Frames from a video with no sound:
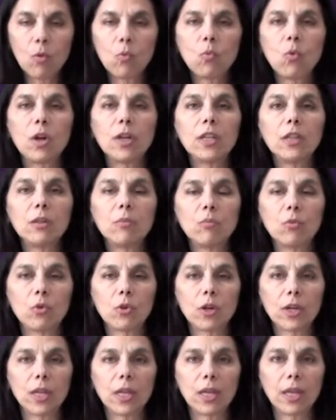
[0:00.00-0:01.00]
One in the
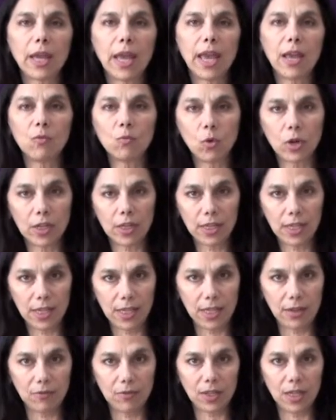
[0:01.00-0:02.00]
morning and one in
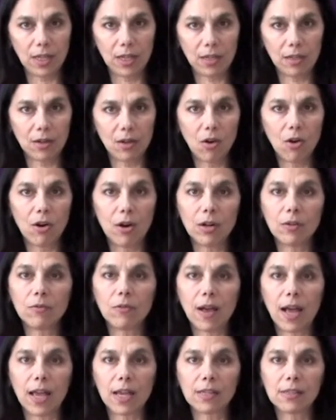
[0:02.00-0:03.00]
the evening are
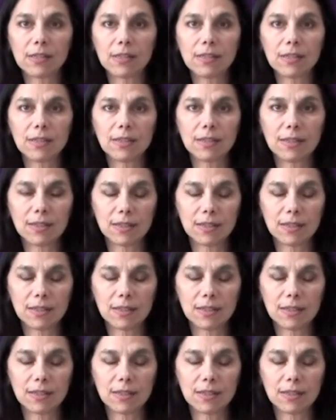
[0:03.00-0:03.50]
advised,